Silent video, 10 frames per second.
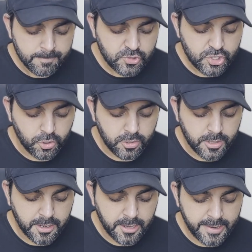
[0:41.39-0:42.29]
So
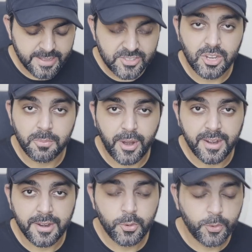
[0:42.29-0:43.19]
let's jump
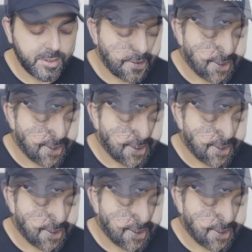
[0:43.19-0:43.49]
right into it.